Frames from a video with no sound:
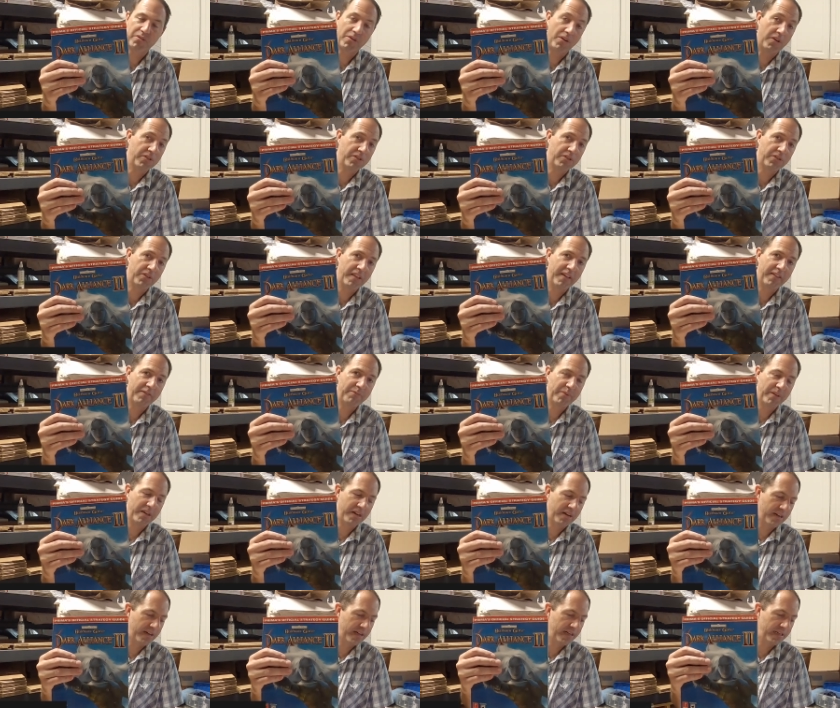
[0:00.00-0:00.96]
was also left
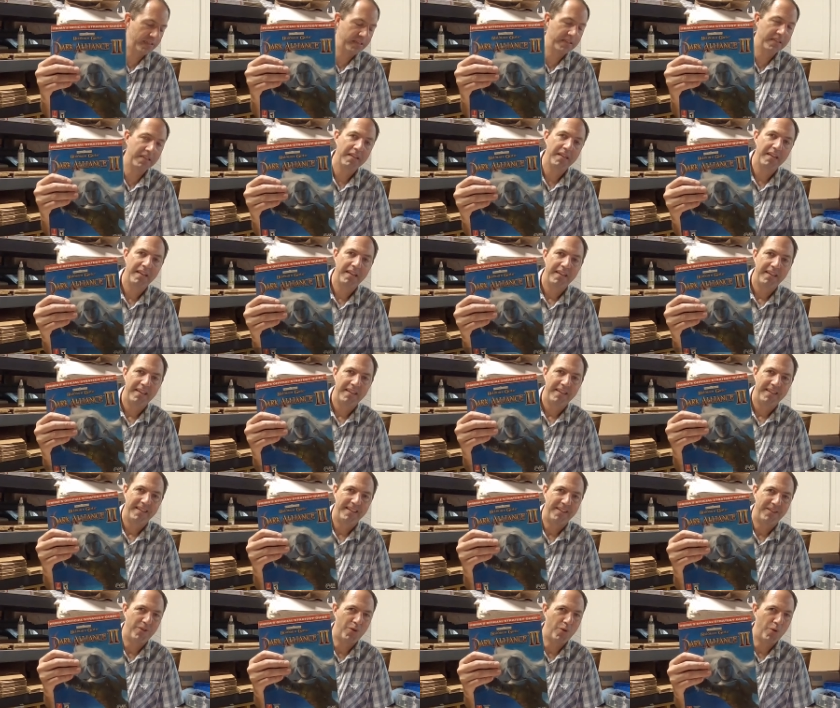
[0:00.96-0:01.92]
behind.
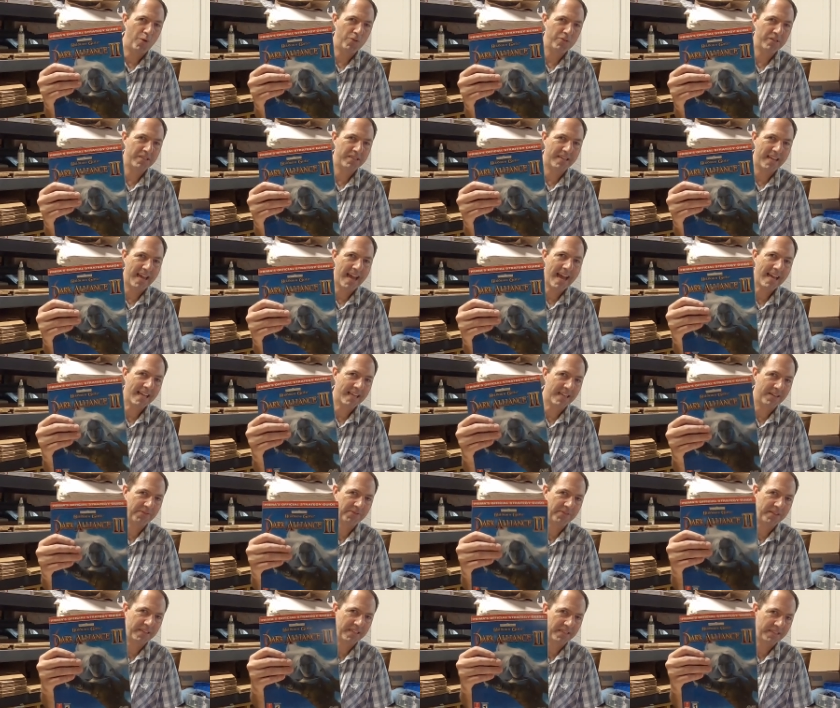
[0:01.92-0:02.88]
Whole stack of